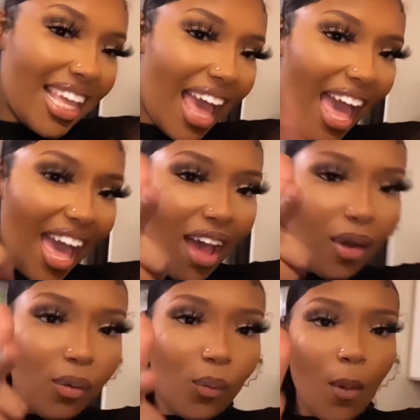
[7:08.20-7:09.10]

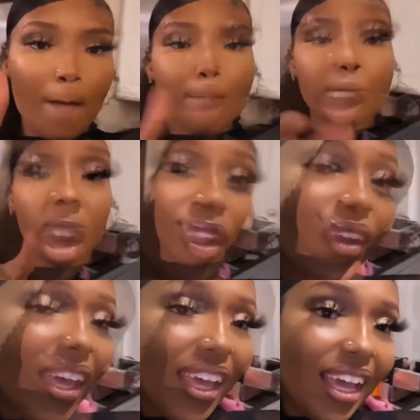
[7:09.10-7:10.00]
Ow.
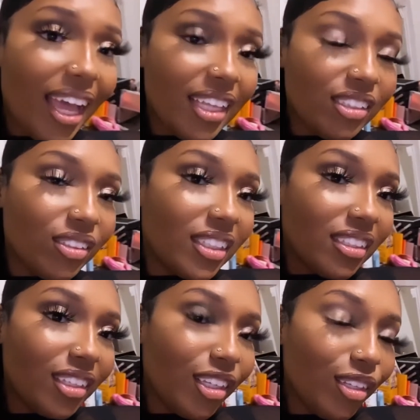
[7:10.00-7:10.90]
Okay, guys, so
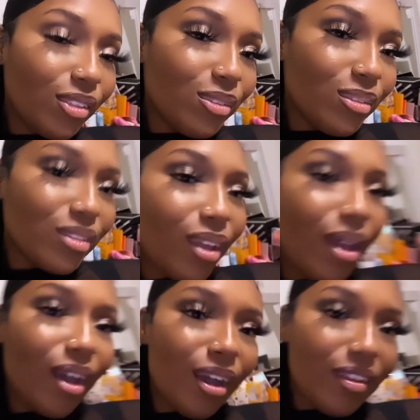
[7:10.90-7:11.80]
this concludes
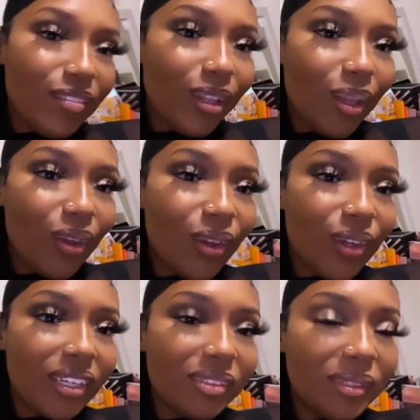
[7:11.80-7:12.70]
our
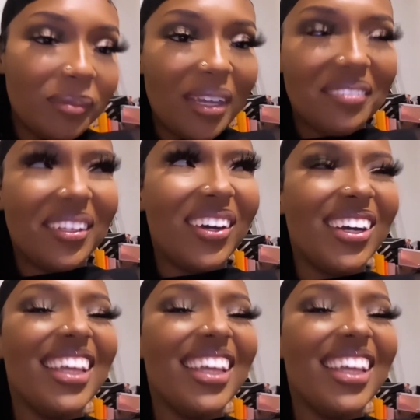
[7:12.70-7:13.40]
vlog. Well, my vlog.